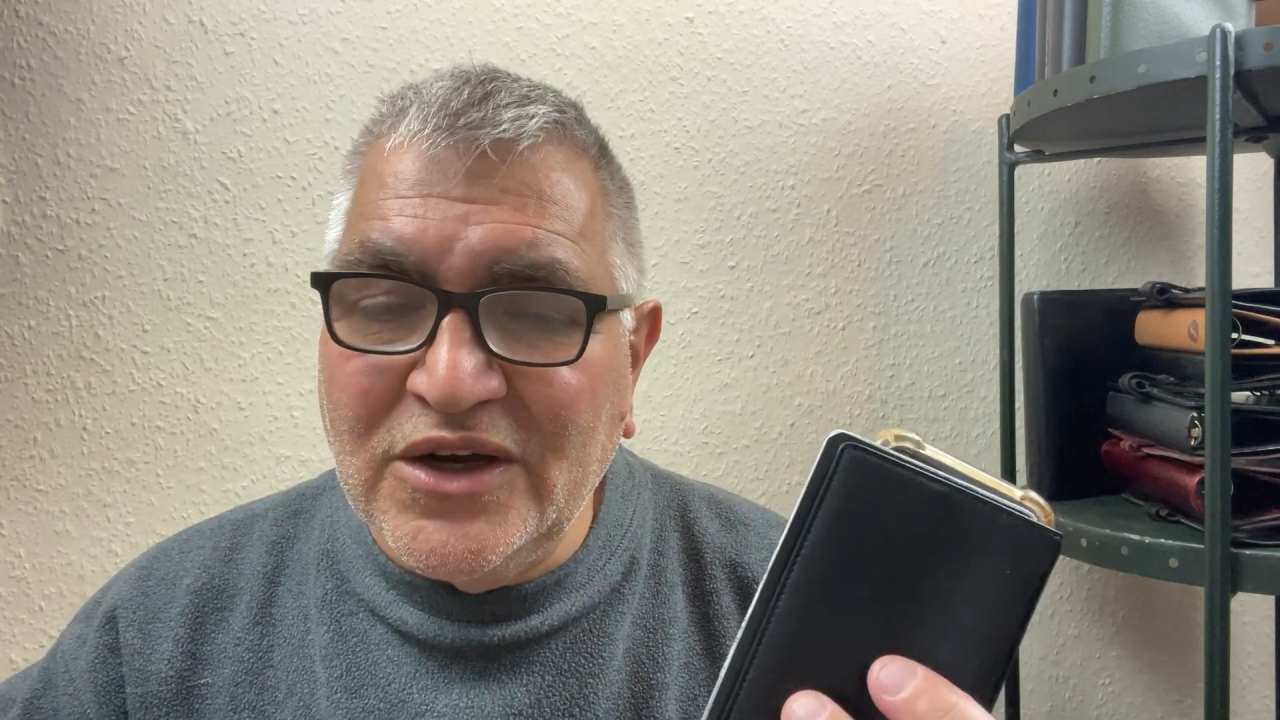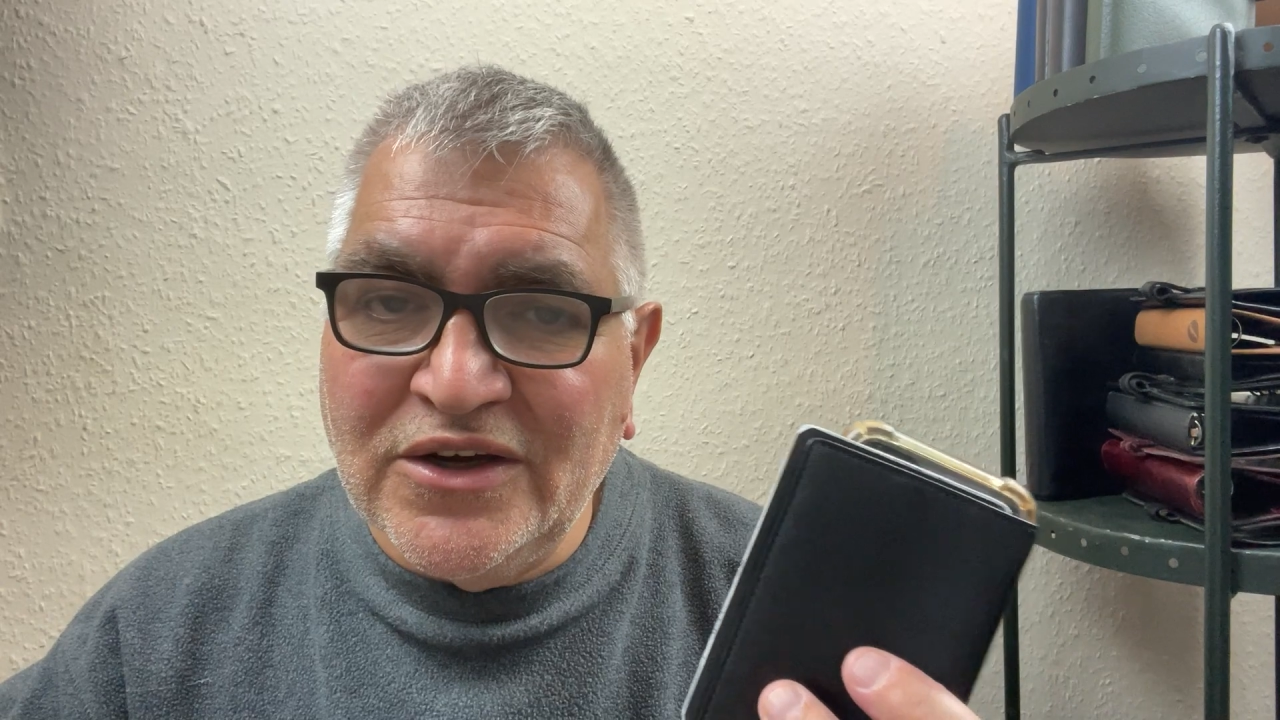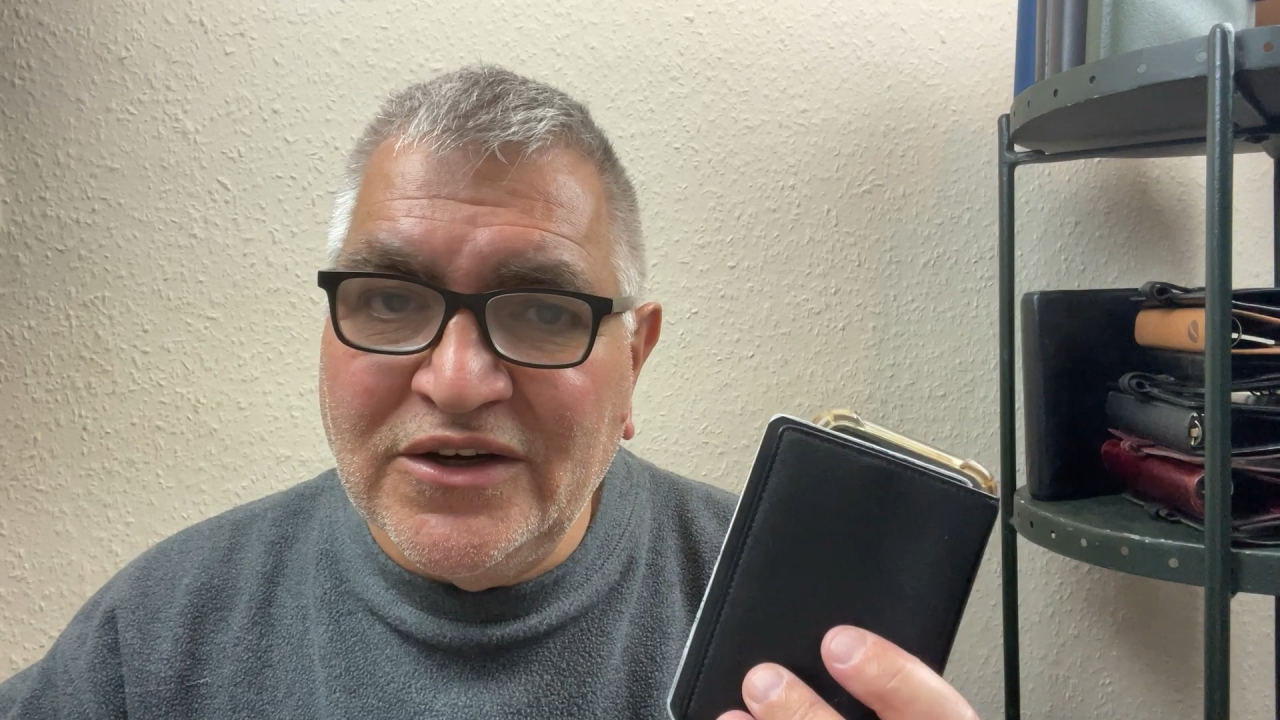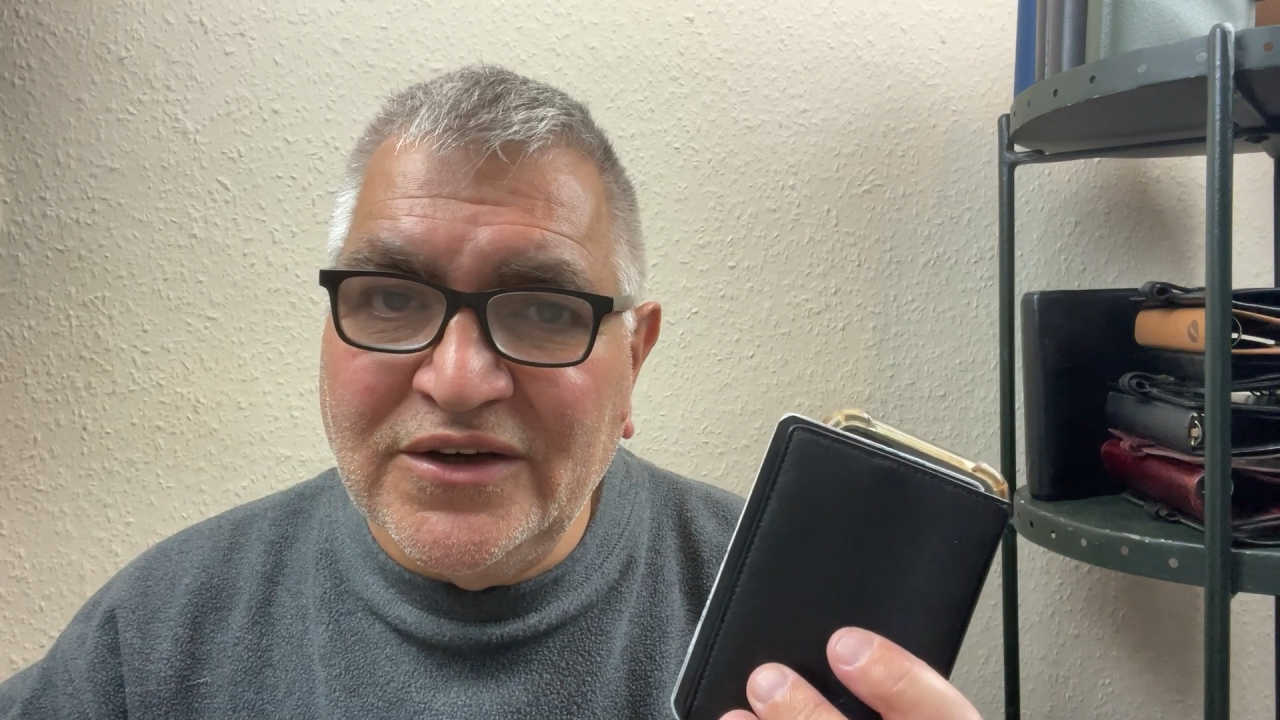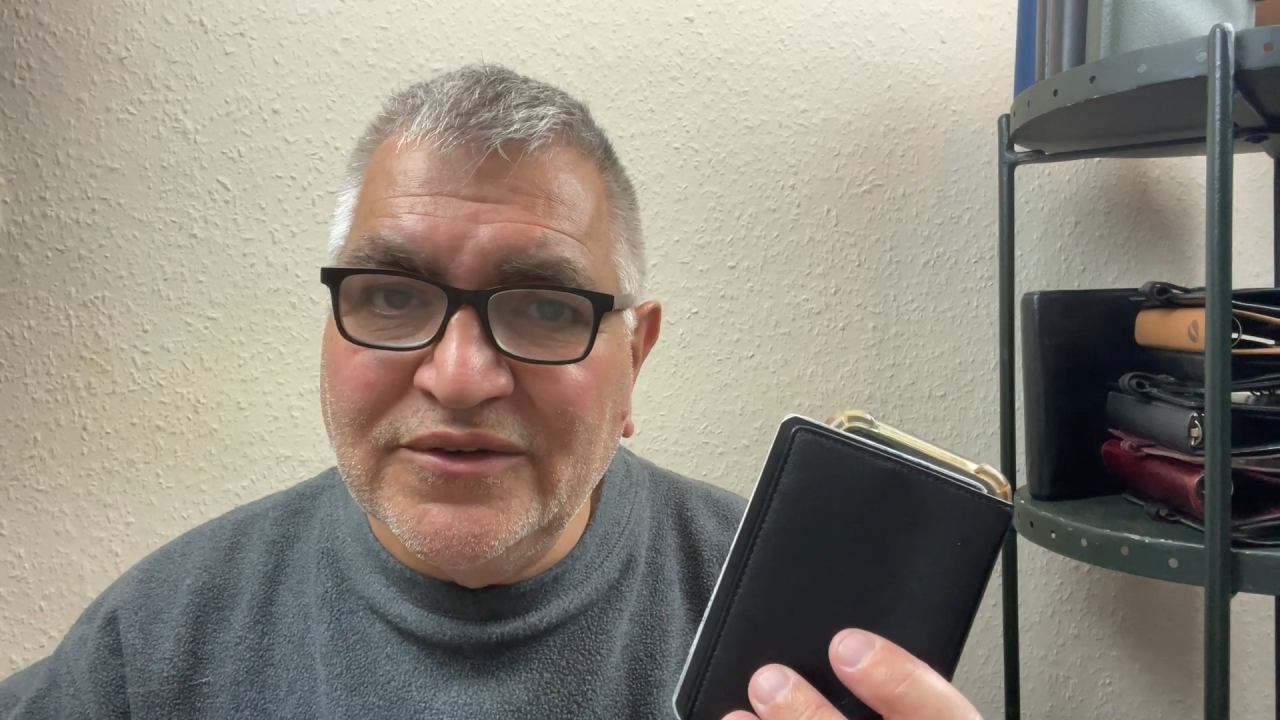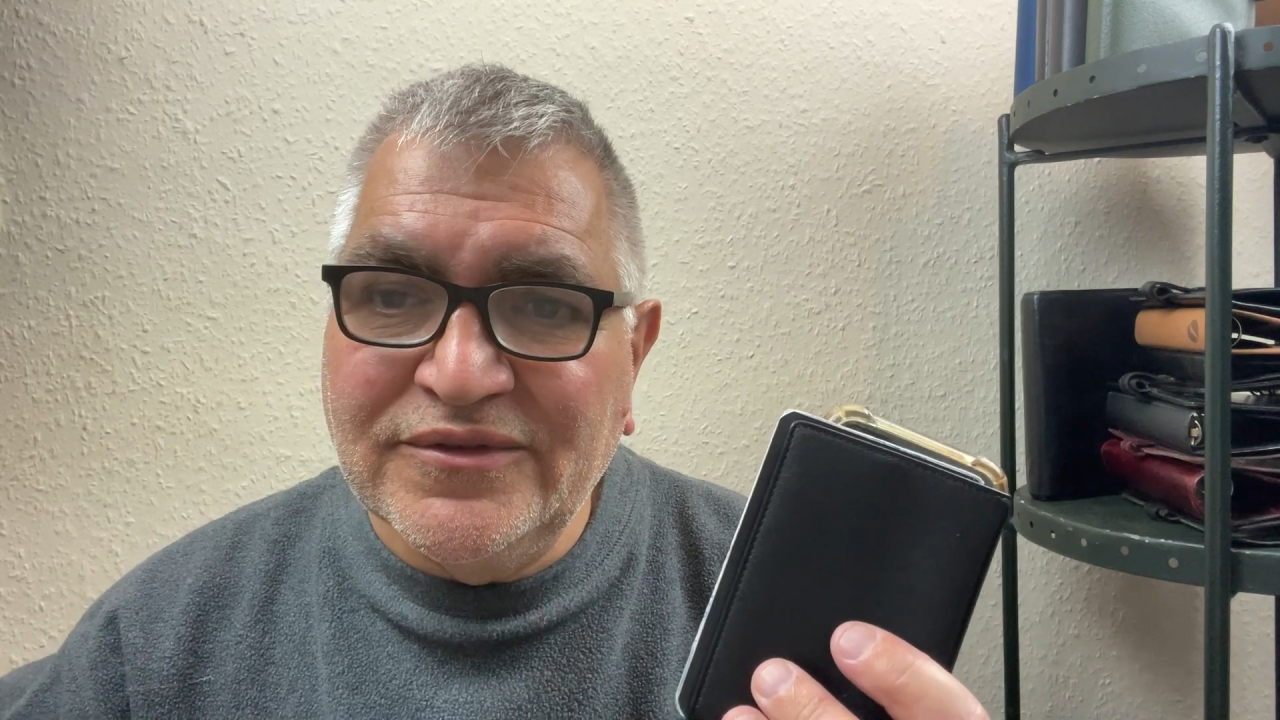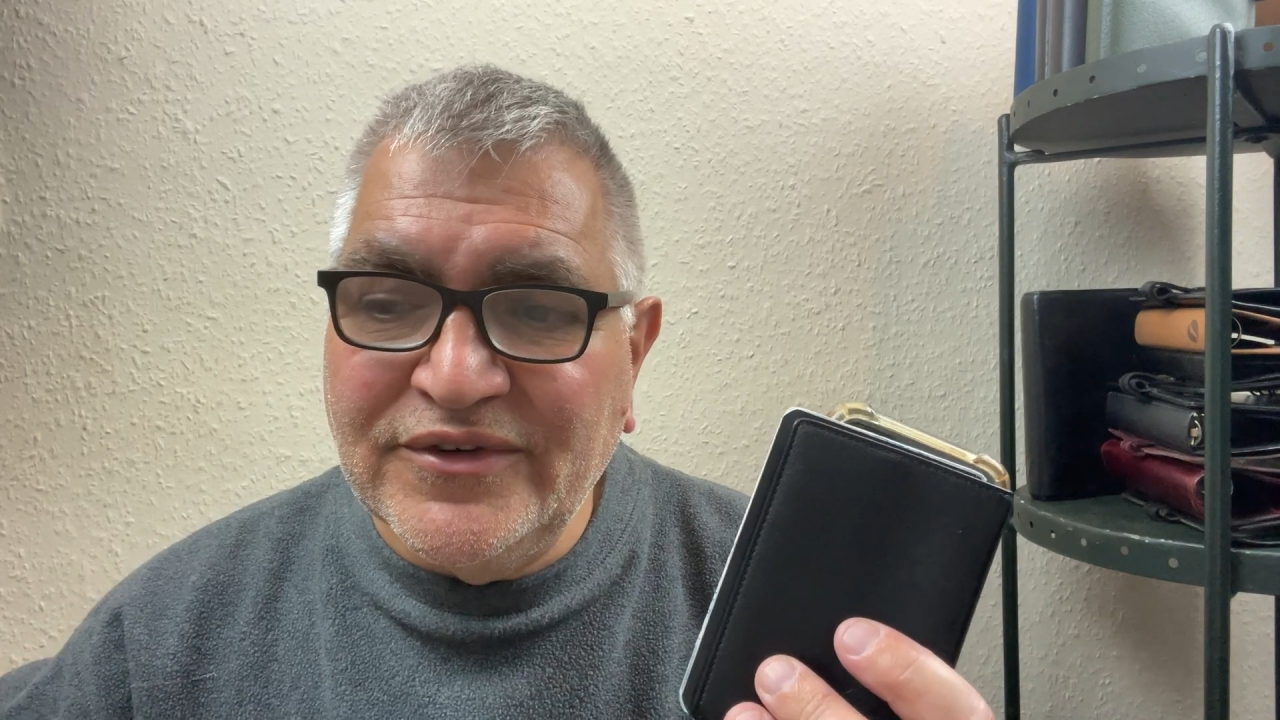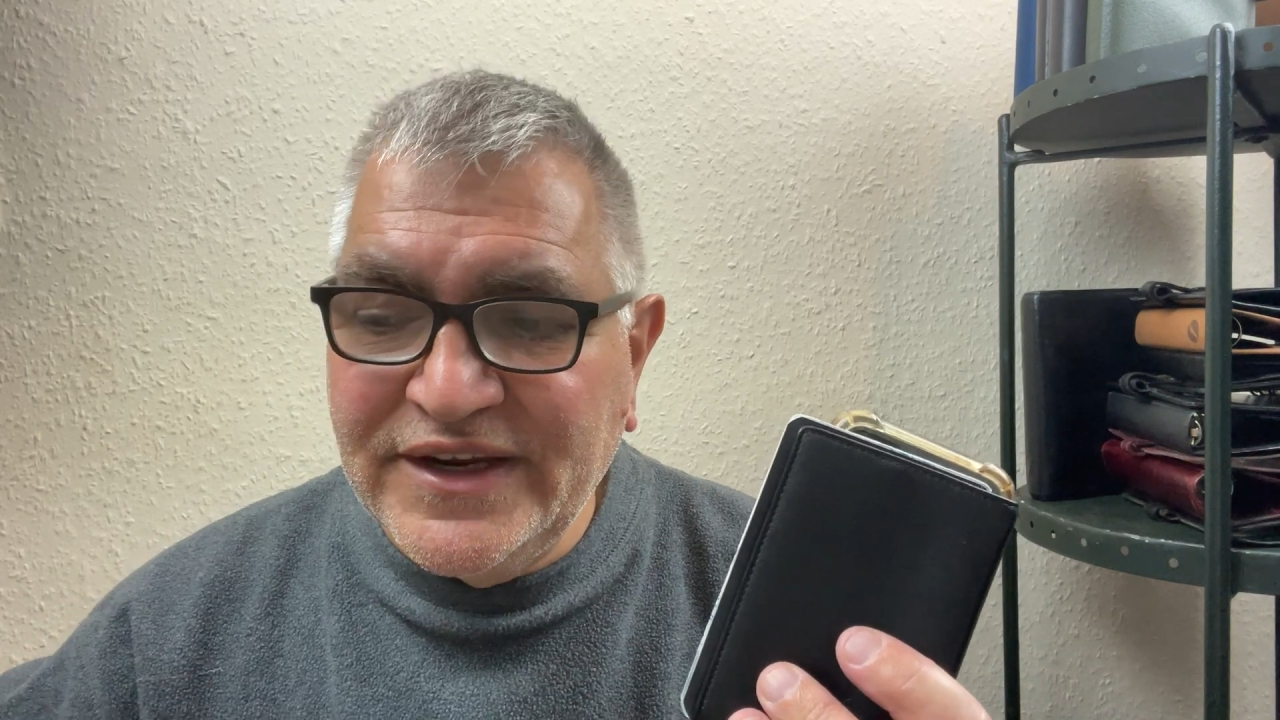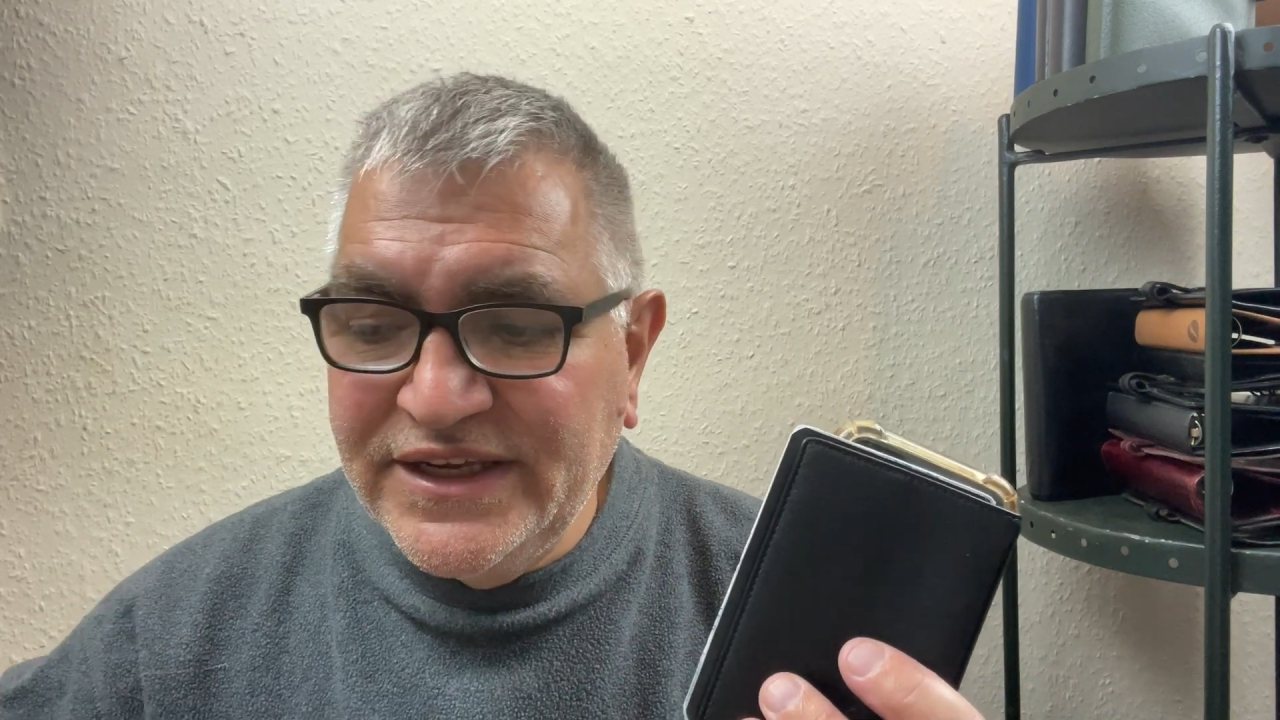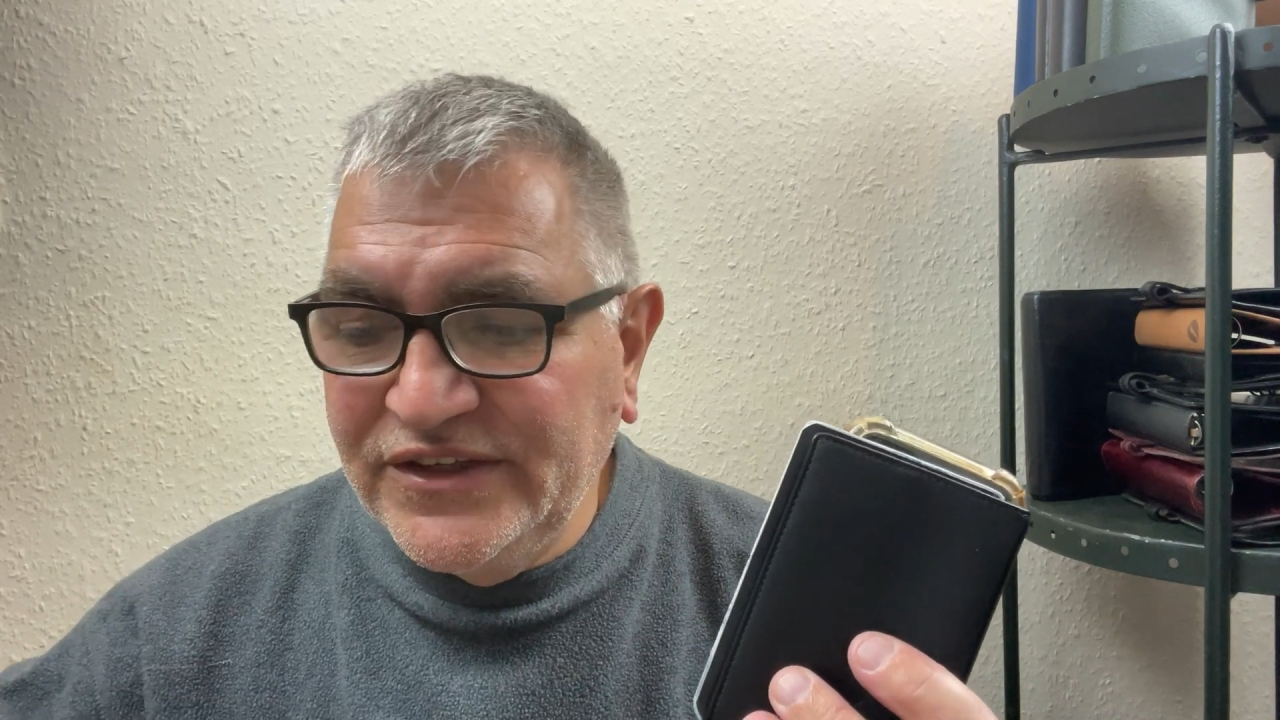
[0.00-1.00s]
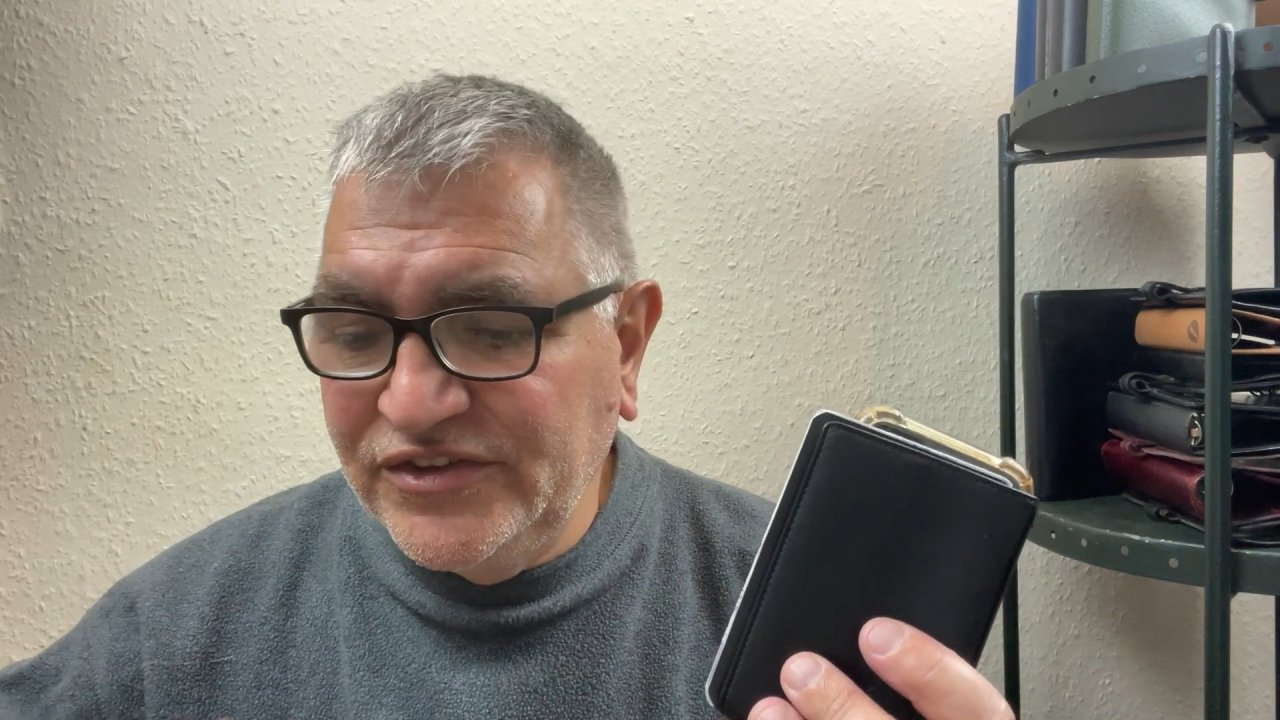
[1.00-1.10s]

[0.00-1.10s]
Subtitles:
are free